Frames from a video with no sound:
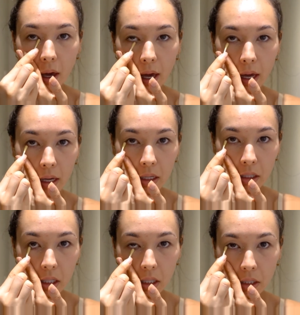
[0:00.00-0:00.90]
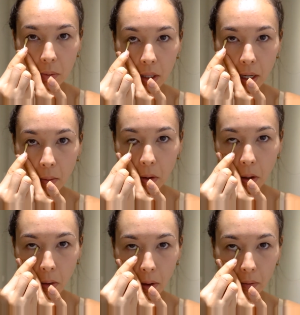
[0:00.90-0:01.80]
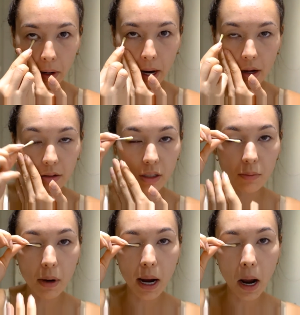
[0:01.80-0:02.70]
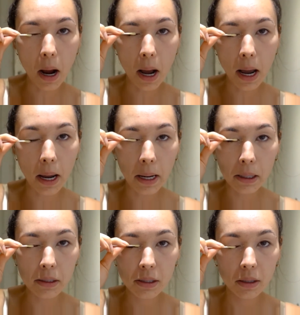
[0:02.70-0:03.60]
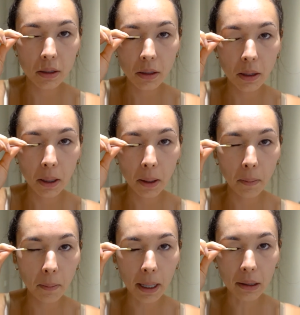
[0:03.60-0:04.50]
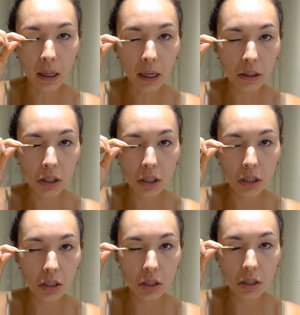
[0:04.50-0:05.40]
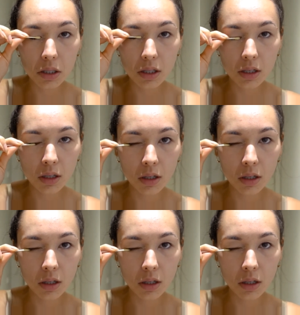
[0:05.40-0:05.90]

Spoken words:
and it's when I will go around my eyes, in my lashes,